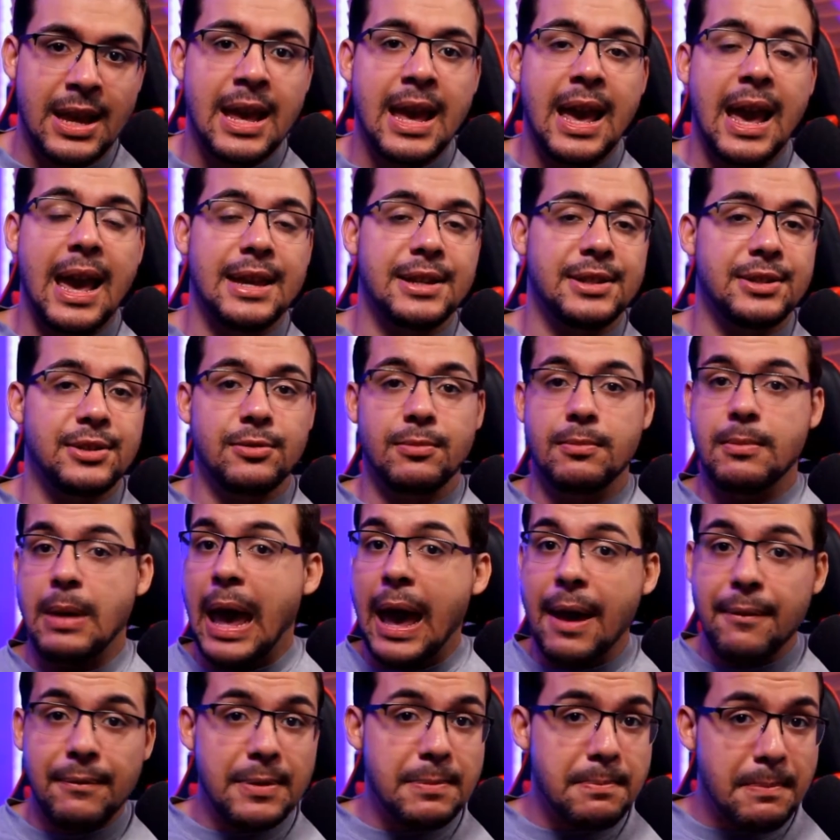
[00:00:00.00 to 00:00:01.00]
as
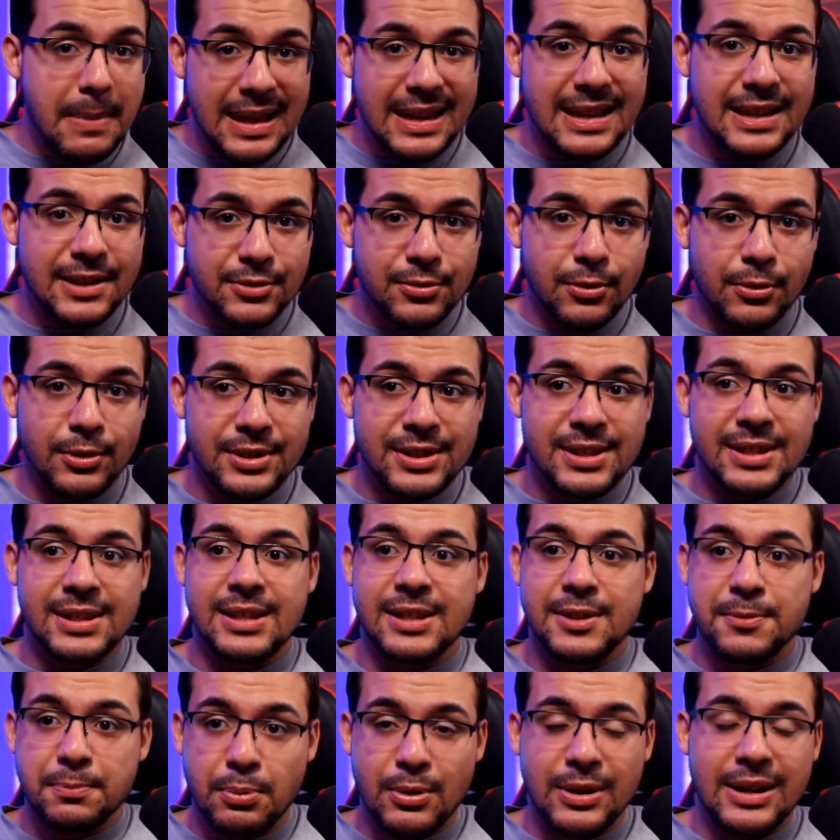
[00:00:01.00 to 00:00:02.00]
having many sources is
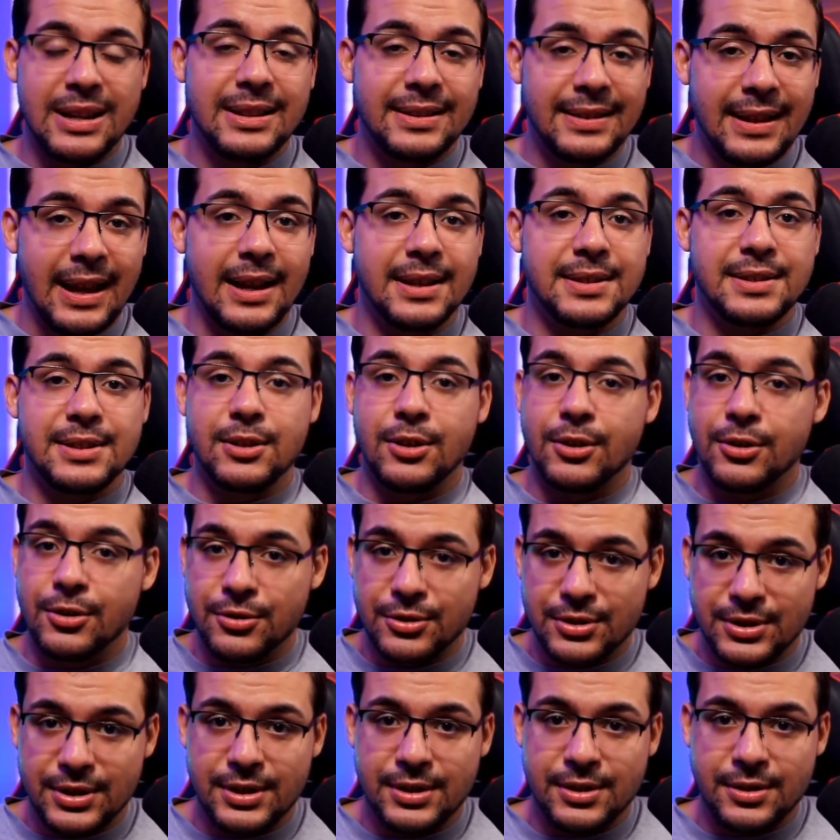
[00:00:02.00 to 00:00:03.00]
pretty taxing on your
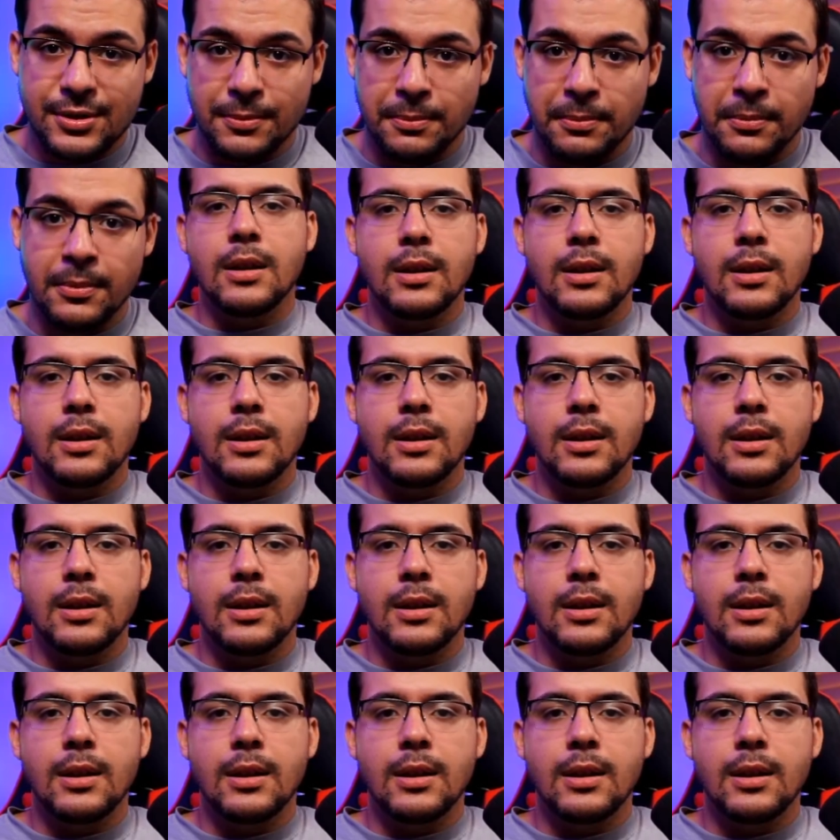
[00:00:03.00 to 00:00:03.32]
system.